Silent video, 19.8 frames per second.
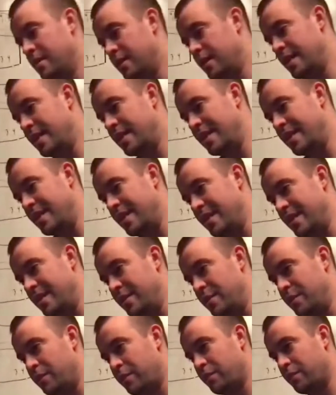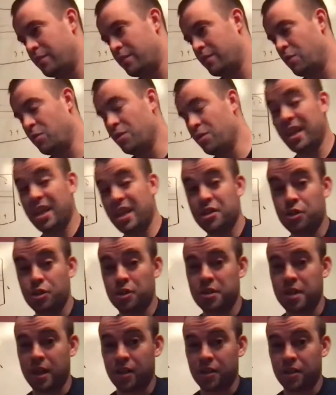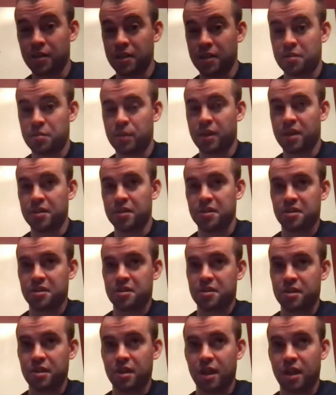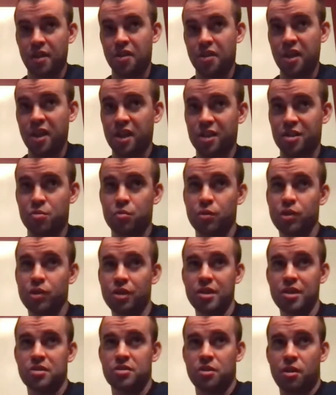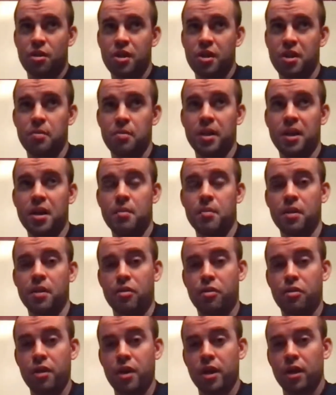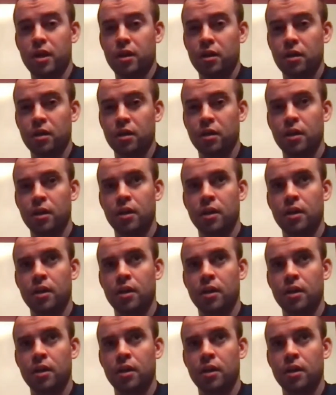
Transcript: I uh, I want to get your take because it's I think it's really starting to thing.